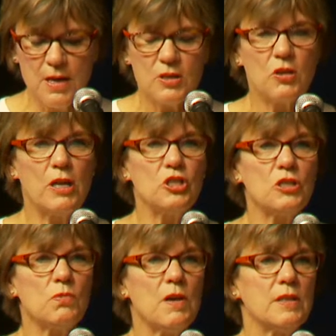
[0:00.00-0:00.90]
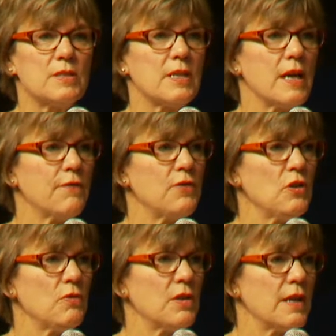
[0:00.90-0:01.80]
So I just wanted to say a
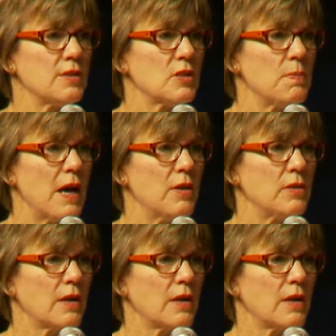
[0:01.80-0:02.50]
few things about